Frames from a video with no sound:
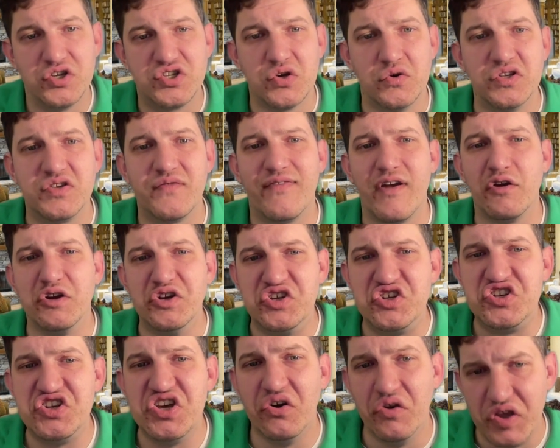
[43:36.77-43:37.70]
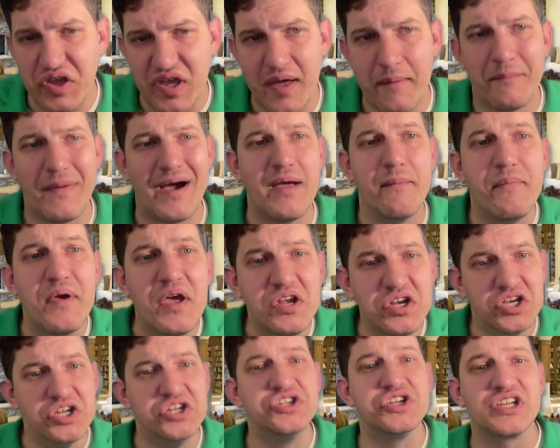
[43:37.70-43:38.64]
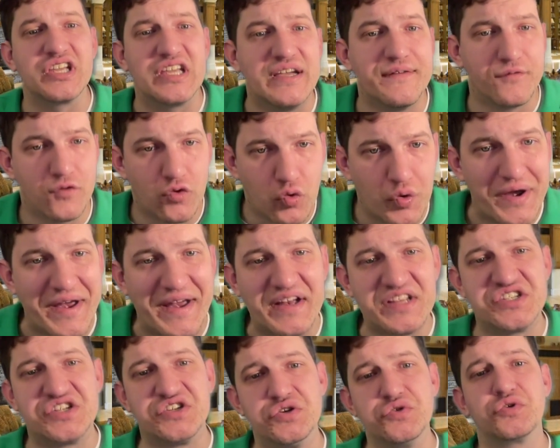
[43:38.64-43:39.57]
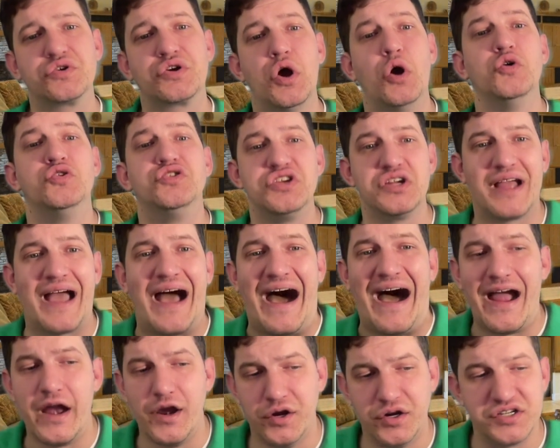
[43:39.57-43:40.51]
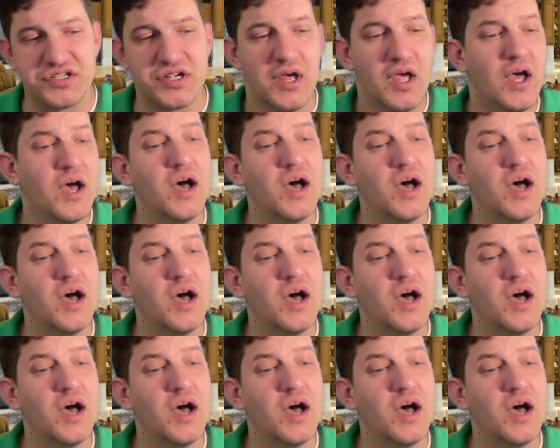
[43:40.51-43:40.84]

So it's very silly, in my opinion, to give grades to coaching hires.